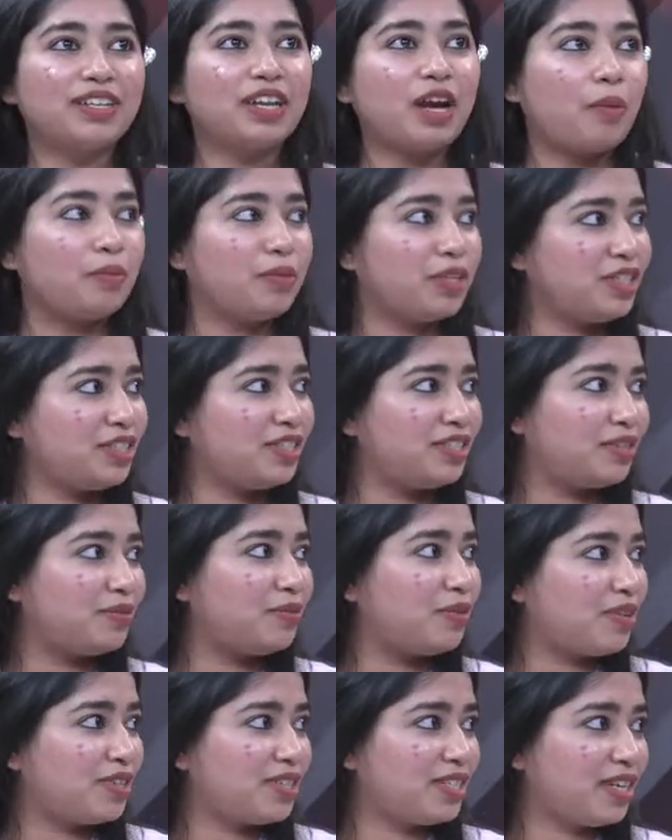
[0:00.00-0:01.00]
commissioner
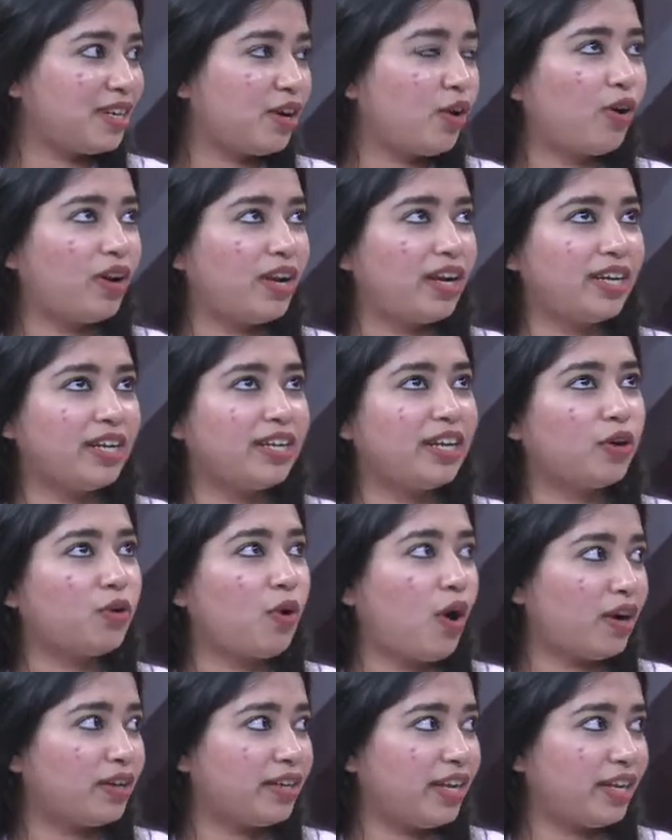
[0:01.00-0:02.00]
was there already, they
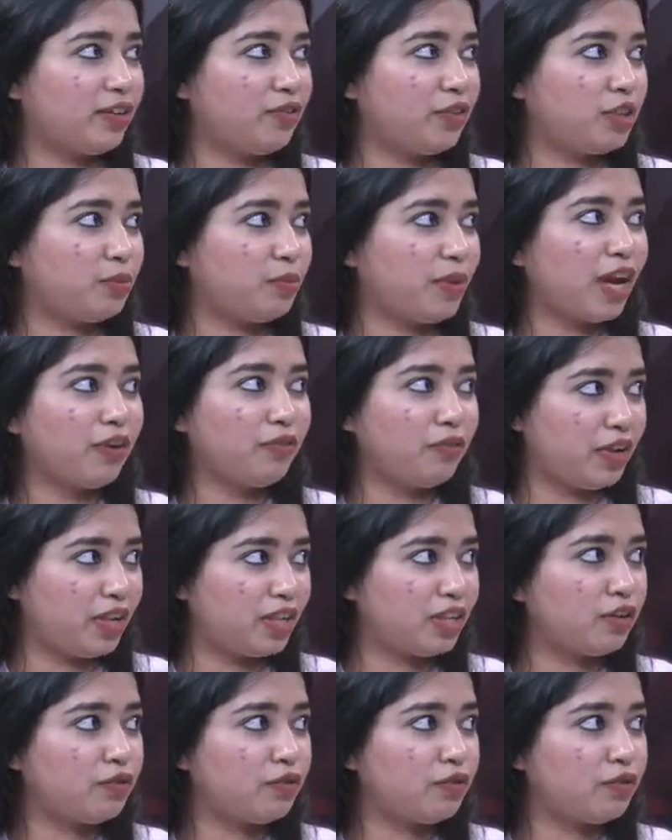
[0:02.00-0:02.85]
contact with me. I filled the